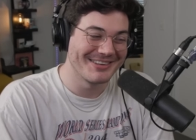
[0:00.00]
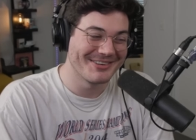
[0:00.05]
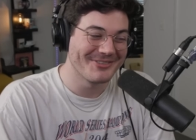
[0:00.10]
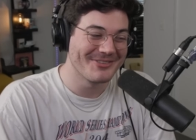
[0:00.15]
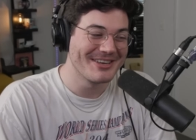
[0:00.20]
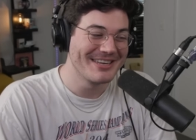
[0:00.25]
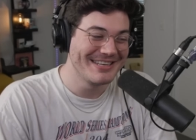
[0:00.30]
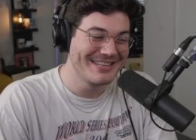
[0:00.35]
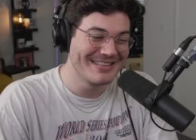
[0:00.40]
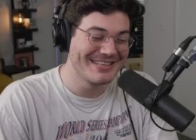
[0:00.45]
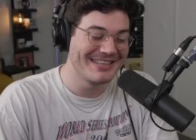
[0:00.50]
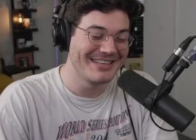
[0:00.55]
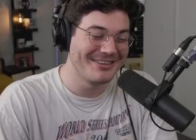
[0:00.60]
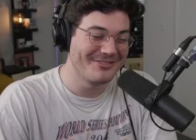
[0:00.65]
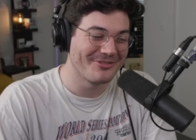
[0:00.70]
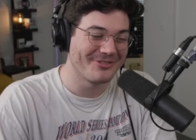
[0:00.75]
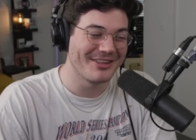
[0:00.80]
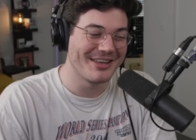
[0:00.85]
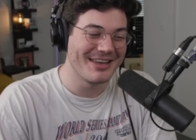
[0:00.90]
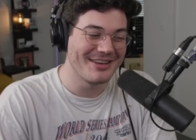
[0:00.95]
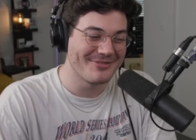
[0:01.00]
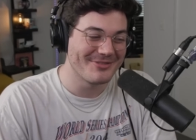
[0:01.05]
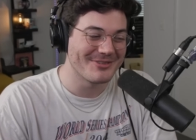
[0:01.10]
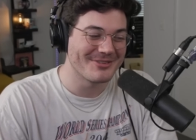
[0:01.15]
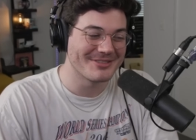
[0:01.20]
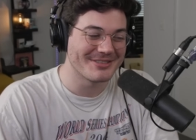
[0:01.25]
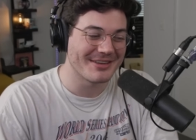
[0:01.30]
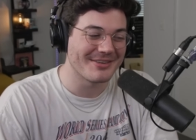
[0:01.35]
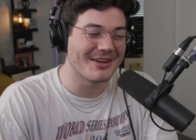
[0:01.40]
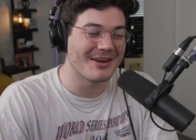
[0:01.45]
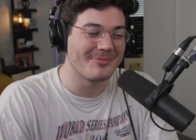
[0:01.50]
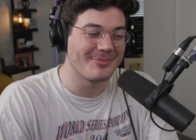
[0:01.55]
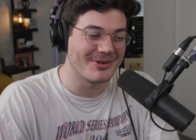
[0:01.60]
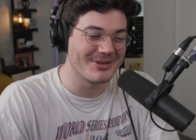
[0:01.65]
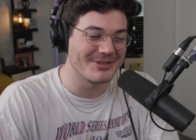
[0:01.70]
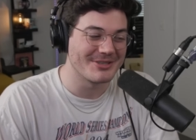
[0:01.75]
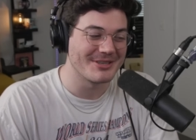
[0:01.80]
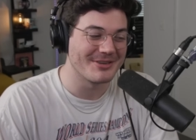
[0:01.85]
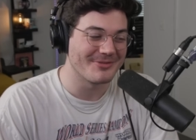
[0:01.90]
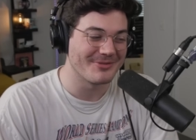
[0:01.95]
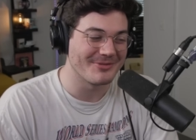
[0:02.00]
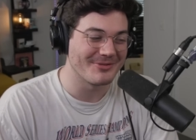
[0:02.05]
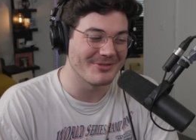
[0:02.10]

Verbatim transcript: green tea flavors. They've got a bunch of different